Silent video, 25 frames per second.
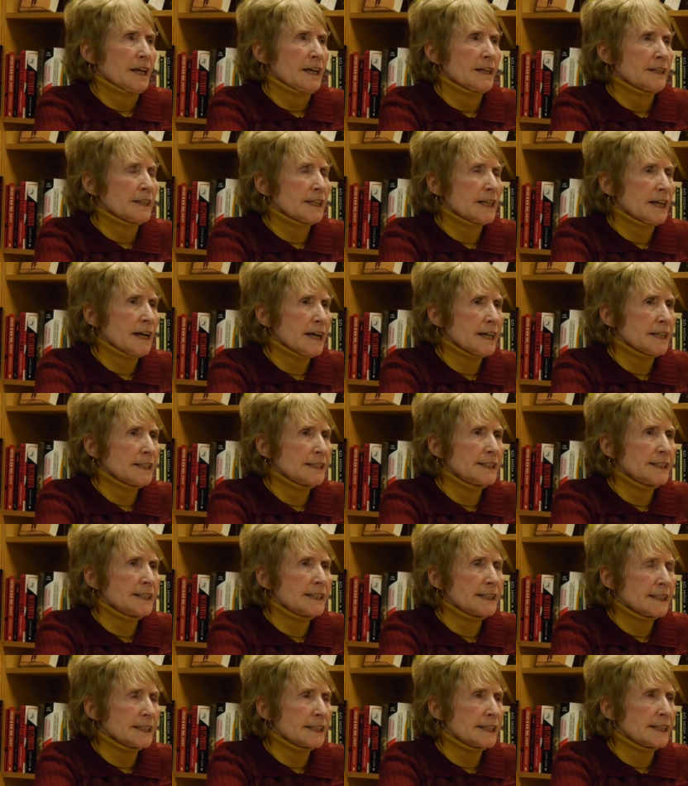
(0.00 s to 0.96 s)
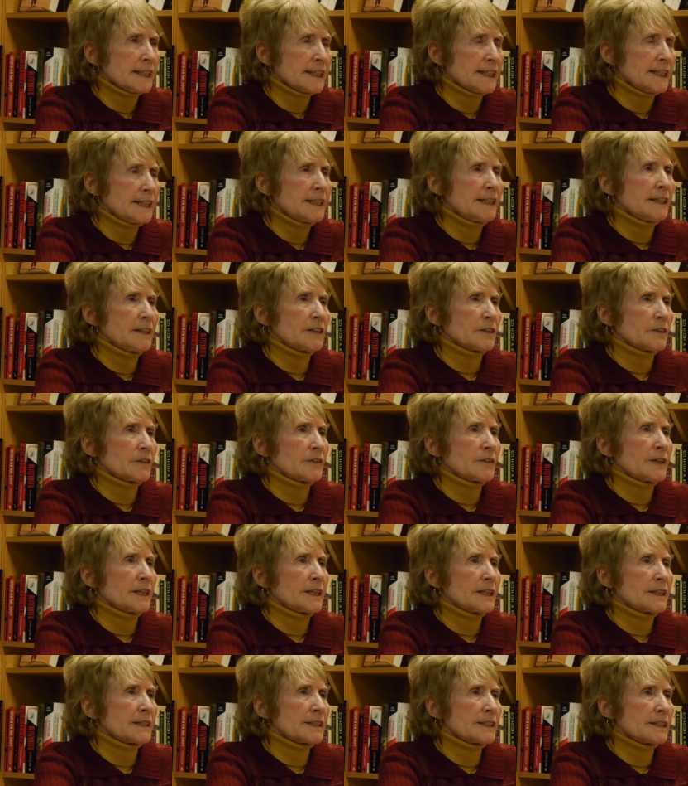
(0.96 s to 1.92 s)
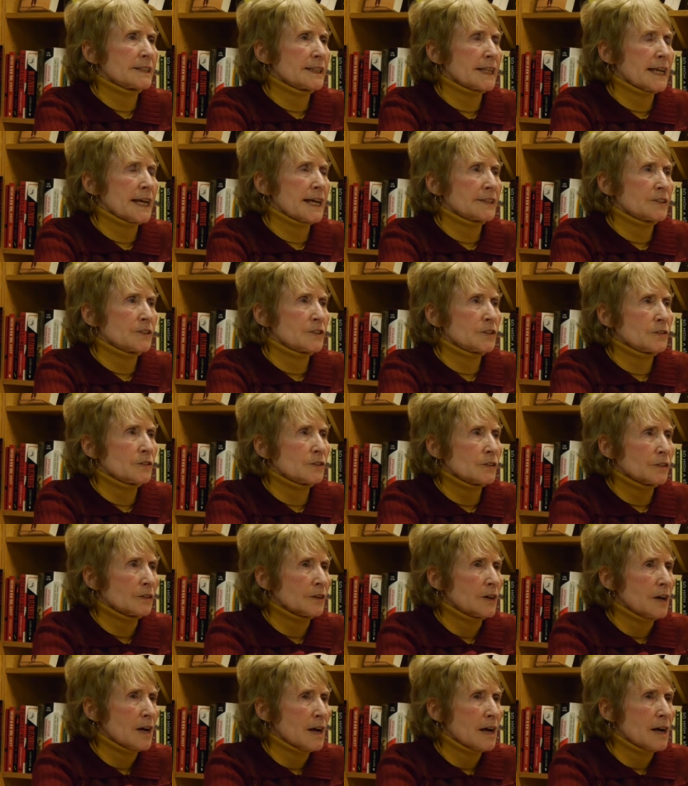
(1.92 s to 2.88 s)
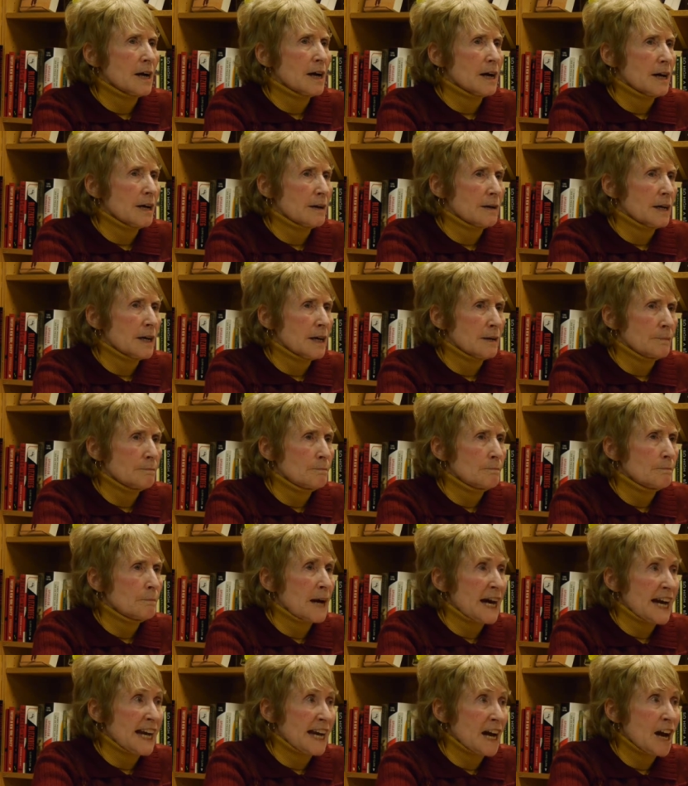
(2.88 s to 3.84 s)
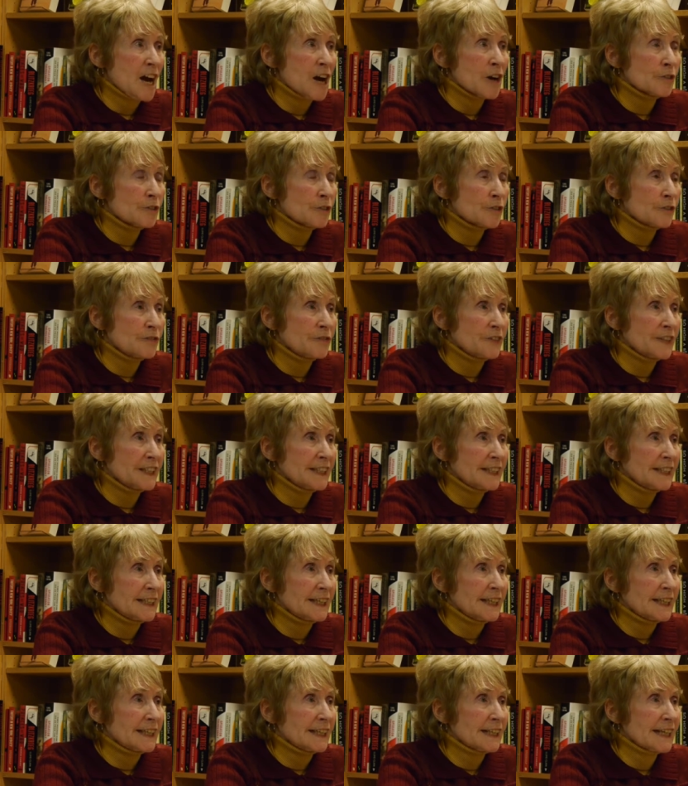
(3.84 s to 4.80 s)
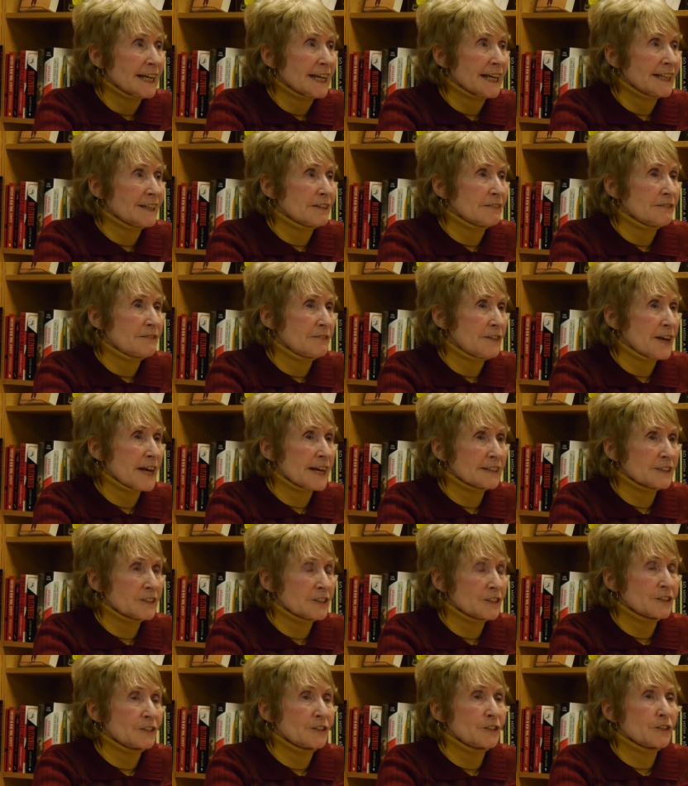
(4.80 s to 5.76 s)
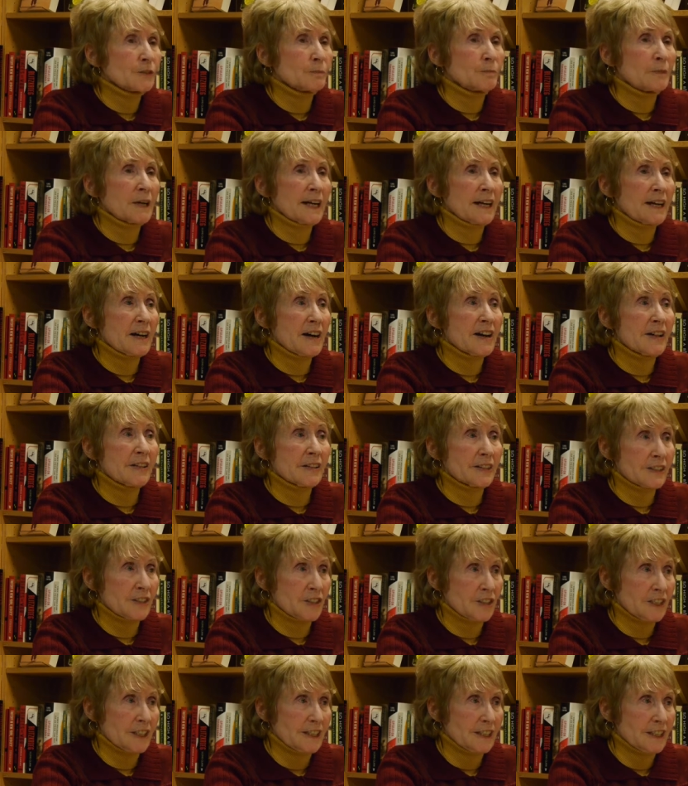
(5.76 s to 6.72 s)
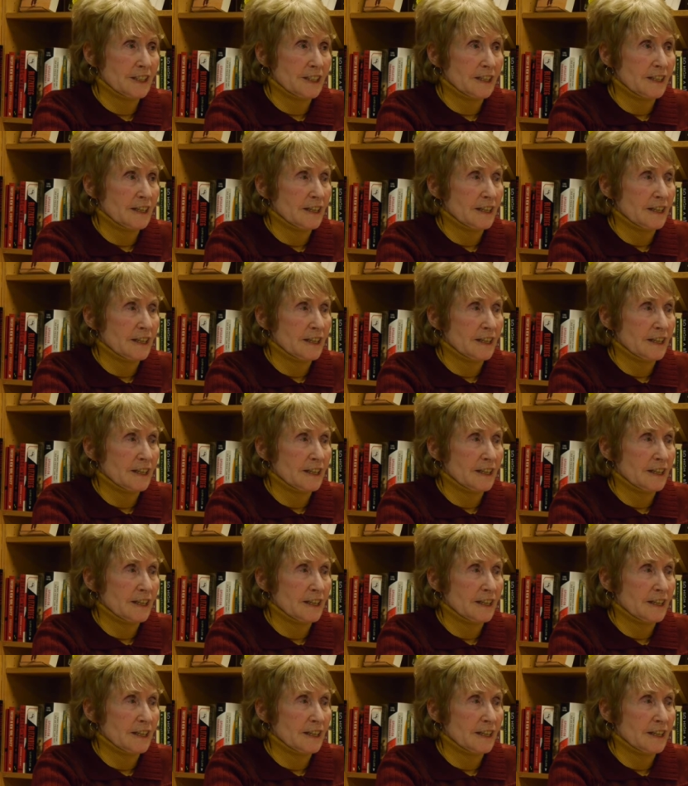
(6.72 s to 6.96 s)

And the idea here is that your biography can affect your biology.